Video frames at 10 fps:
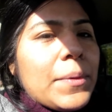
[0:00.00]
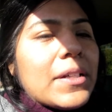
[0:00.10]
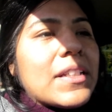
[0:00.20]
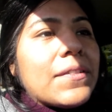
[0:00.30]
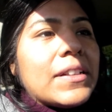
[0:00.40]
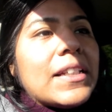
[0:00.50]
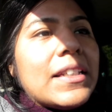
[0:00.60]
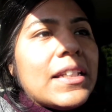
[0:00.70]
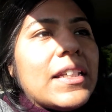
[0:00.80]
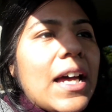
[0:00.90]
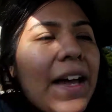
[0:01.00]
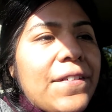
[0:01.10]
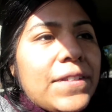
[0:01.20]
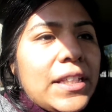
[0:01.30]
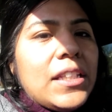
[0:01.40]
because I really need
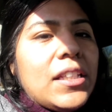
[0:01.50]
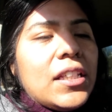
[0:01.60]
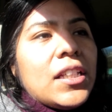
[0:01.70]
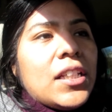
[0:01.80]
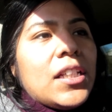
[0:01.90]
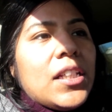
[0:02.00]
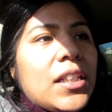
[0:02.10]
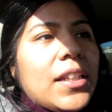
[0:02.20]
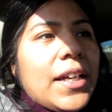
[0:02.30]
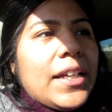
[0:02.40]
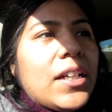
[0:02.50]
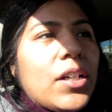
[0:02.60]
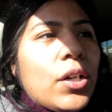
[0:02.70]
heavy, like